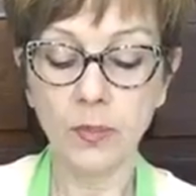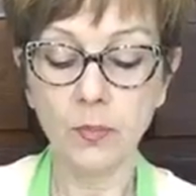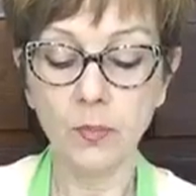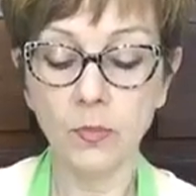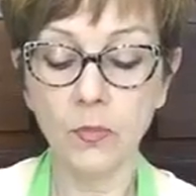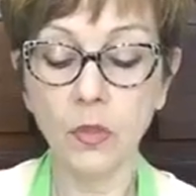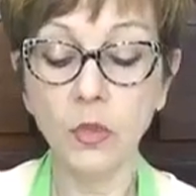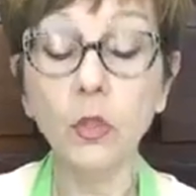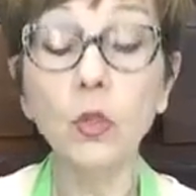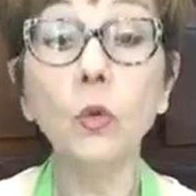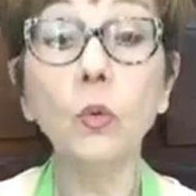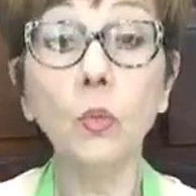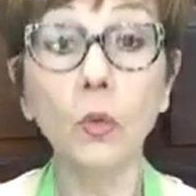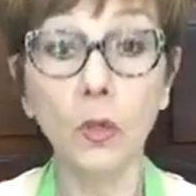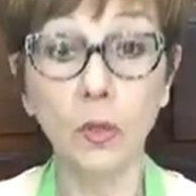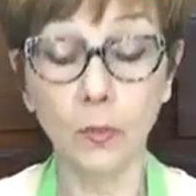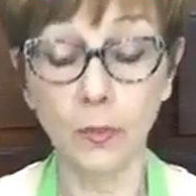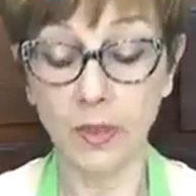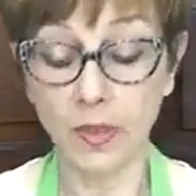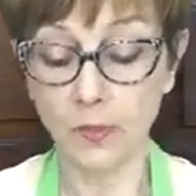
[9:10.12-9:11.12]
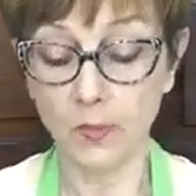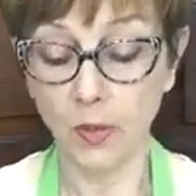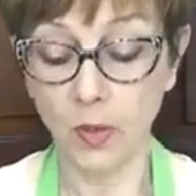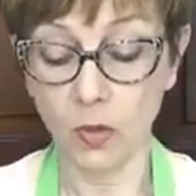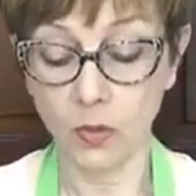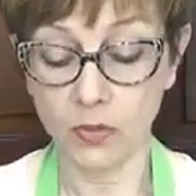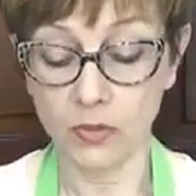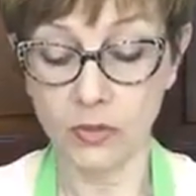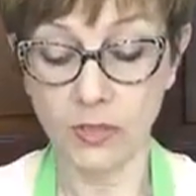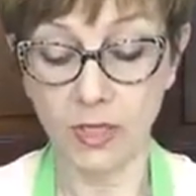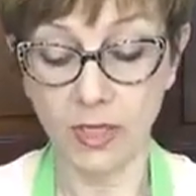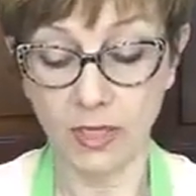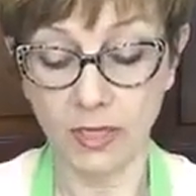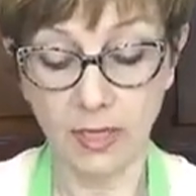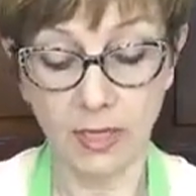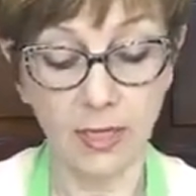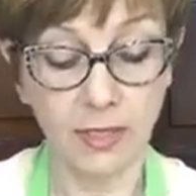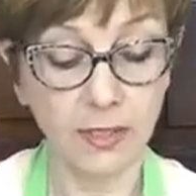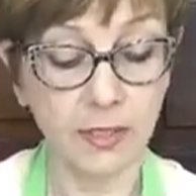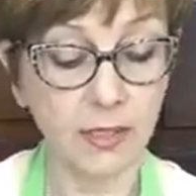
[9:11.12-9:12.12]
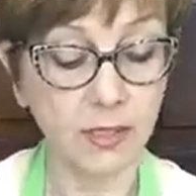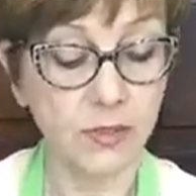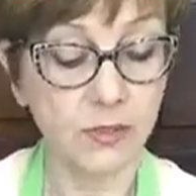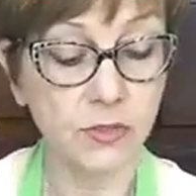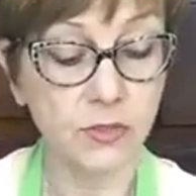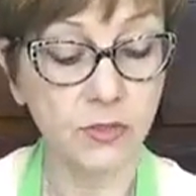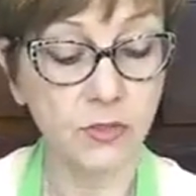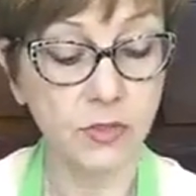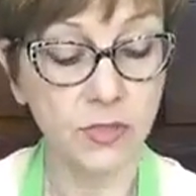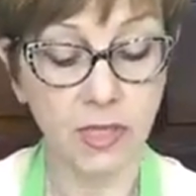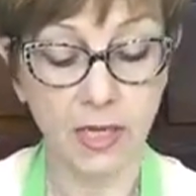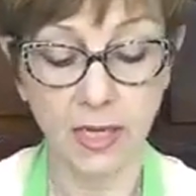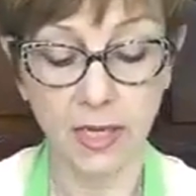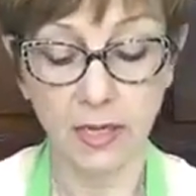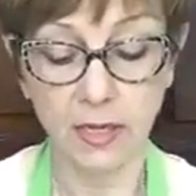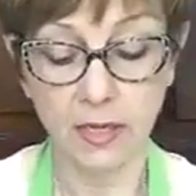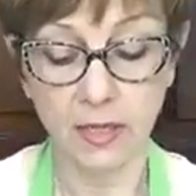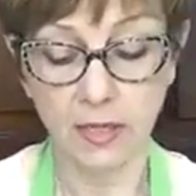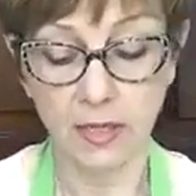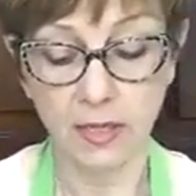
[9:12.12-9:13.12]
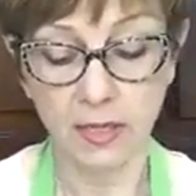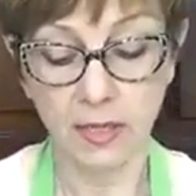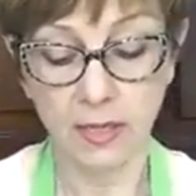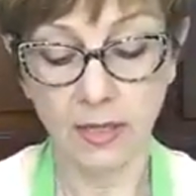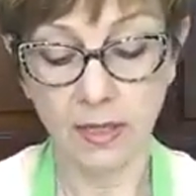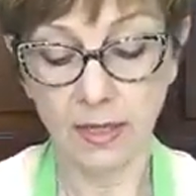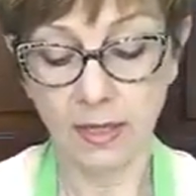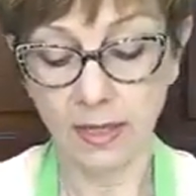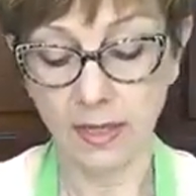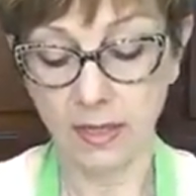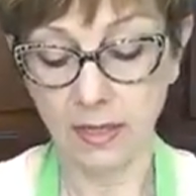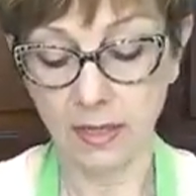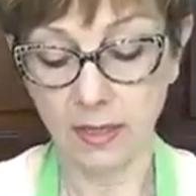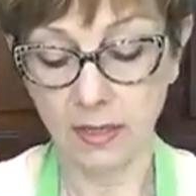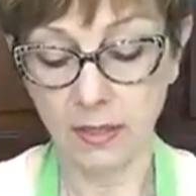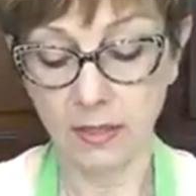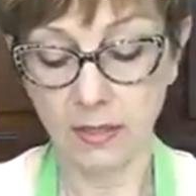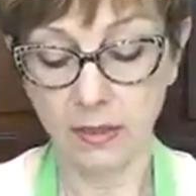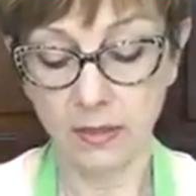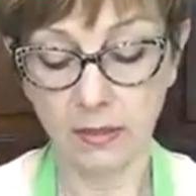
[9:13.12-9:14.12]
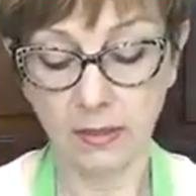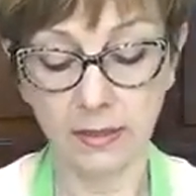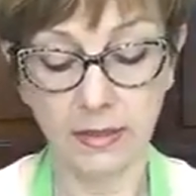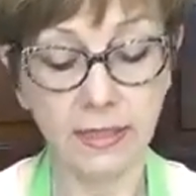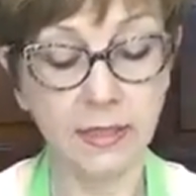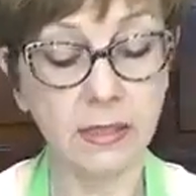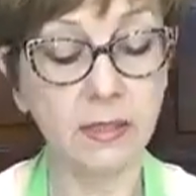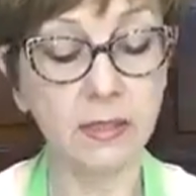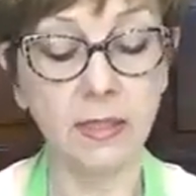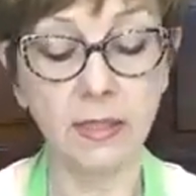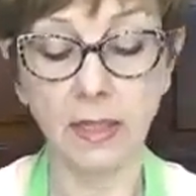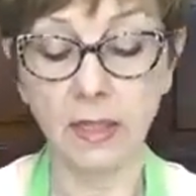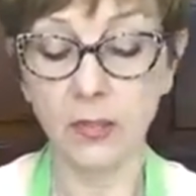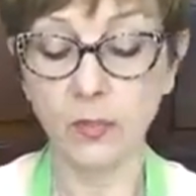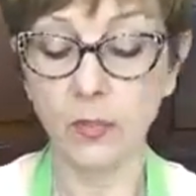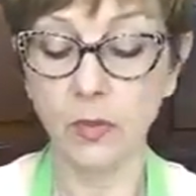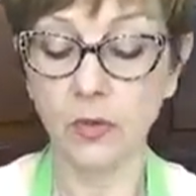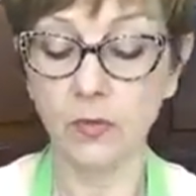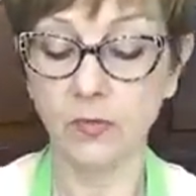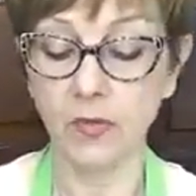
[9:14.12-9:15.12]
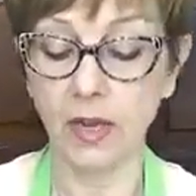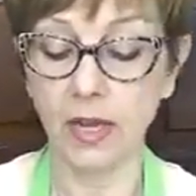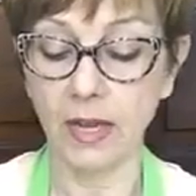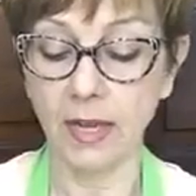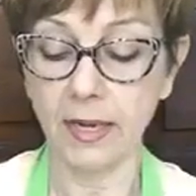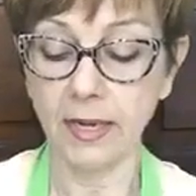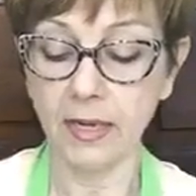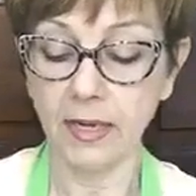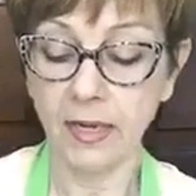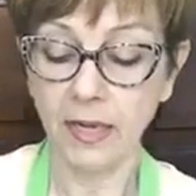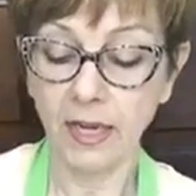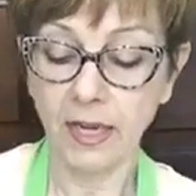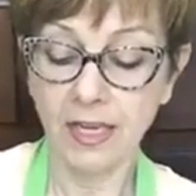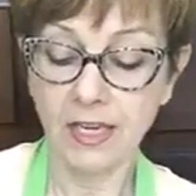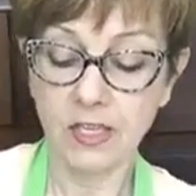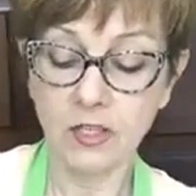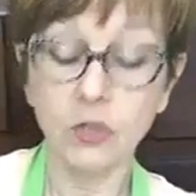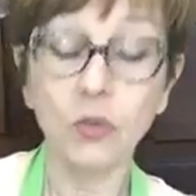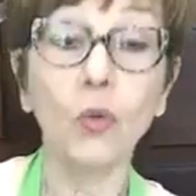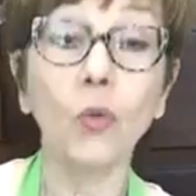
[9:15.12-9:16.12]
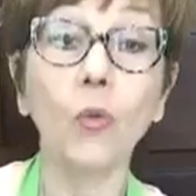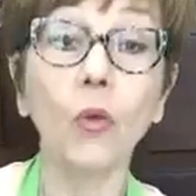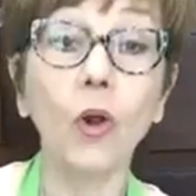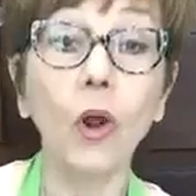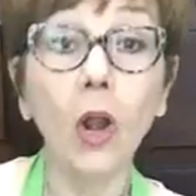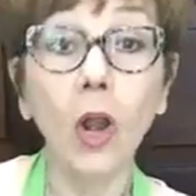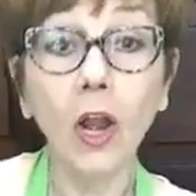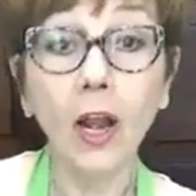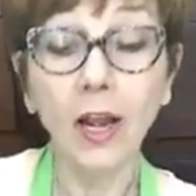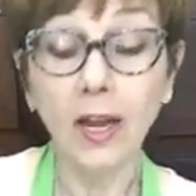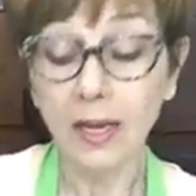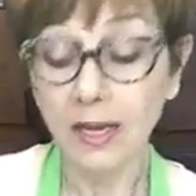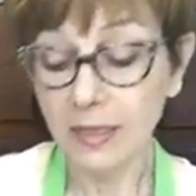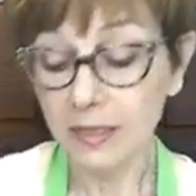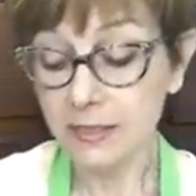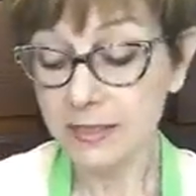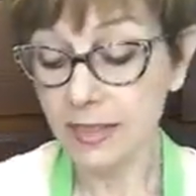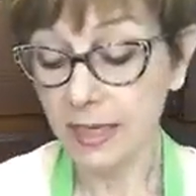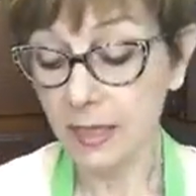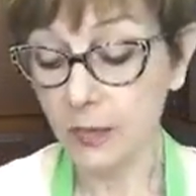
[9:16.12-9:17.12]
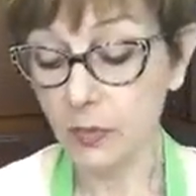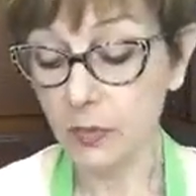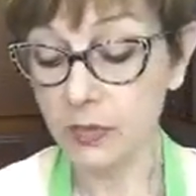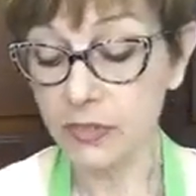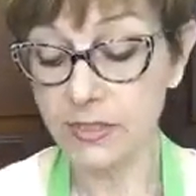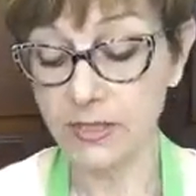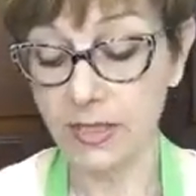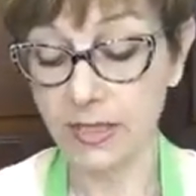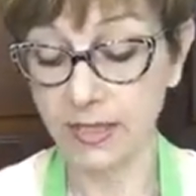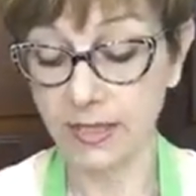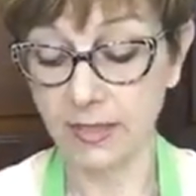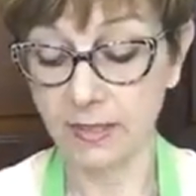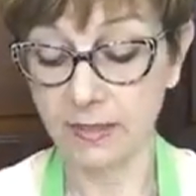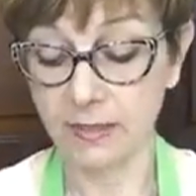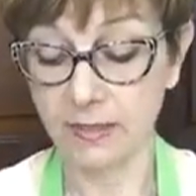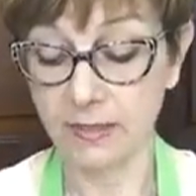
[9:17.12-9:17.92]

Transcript: you will be posting on Easter Day at a link that I provide your table setting.